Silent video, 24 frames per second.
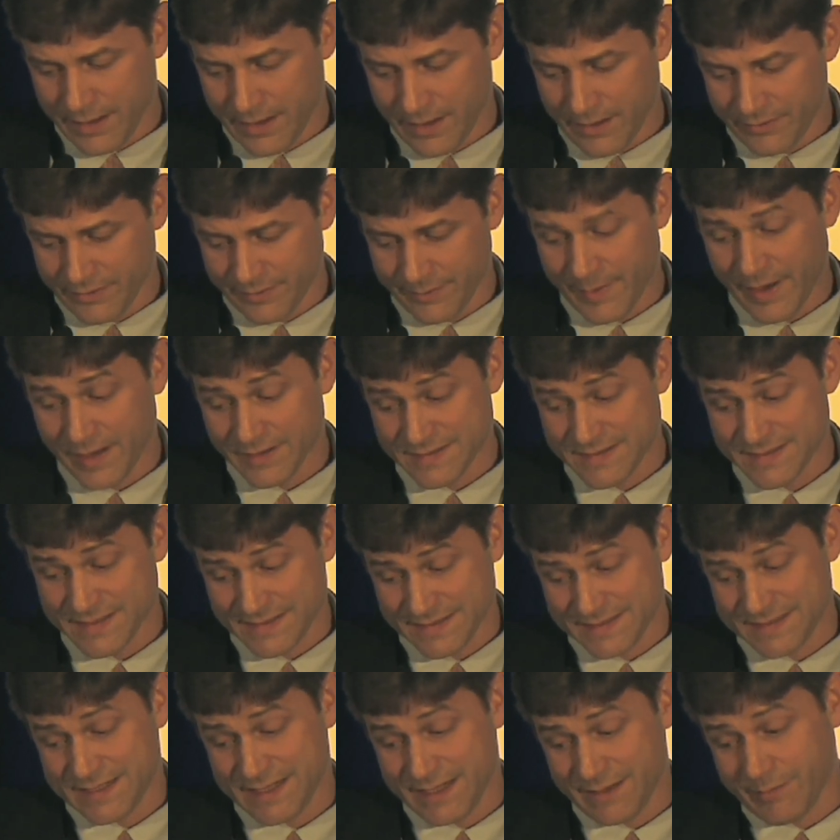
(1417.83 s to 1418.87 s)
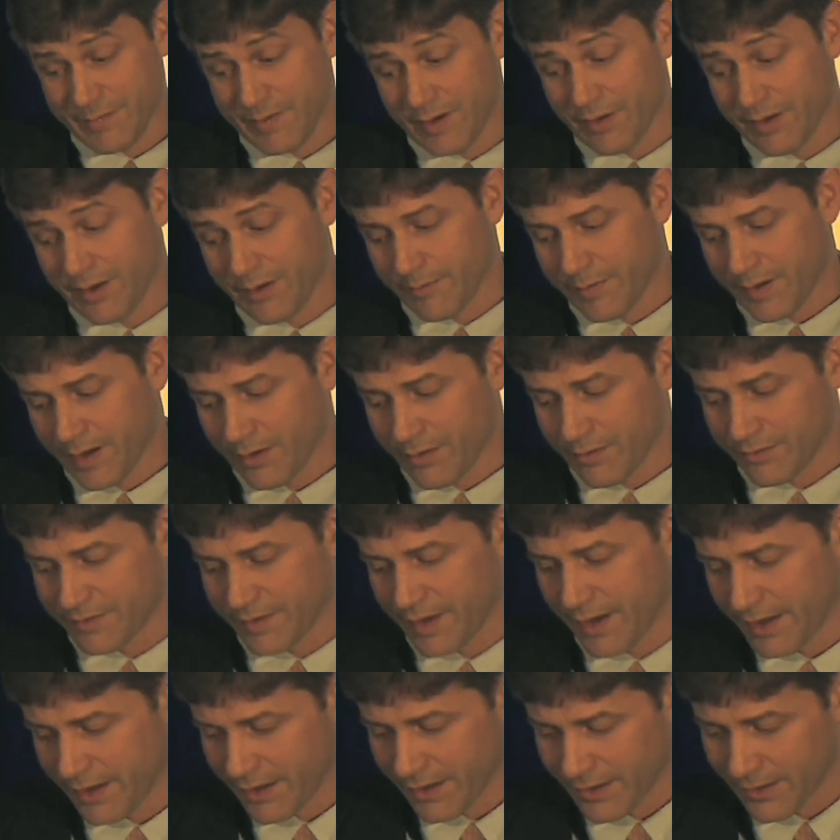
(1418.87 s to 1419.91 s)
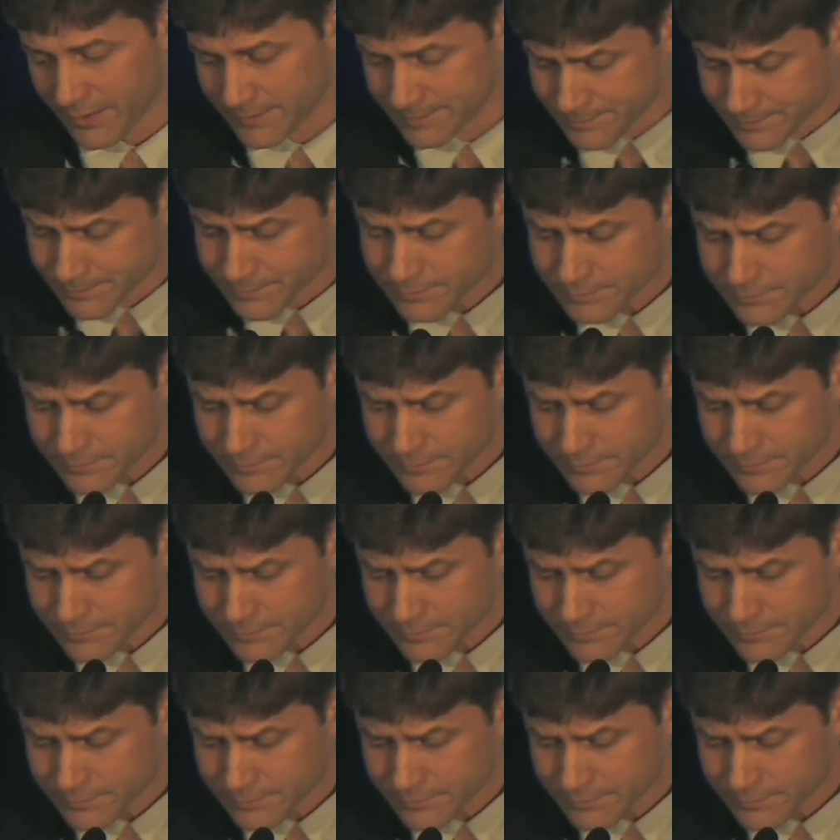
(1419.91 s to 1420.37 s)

and it was about 16 million barrels that year.